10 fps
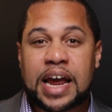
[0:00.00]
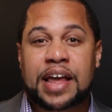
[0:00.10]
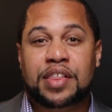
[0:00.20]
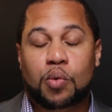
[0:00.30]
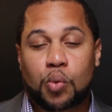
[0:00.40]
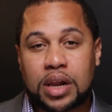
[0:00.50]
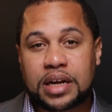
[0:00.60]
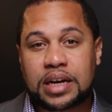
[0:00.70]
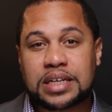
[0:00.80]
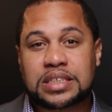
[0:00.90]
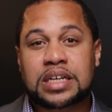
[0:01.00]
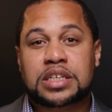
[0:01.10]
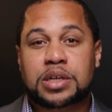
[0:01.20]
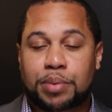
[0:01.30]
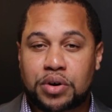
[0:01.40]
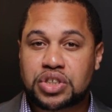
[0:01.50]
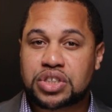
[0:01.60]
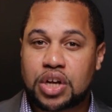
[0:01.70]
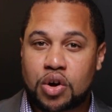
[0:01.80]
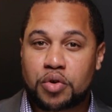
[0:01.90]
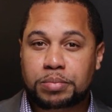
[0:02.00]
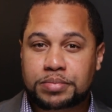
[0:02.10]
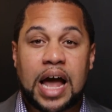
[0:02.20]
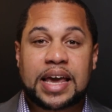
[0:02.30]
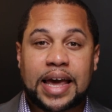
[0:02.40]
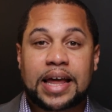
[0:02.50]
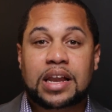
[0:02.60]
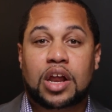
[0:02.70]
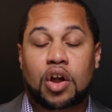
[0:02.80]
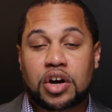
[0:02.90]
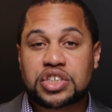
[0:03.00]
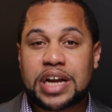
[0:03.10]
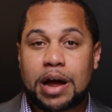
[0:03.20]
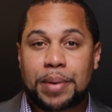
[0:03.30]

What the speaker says: and their willingness to purchase the home. Again, larger down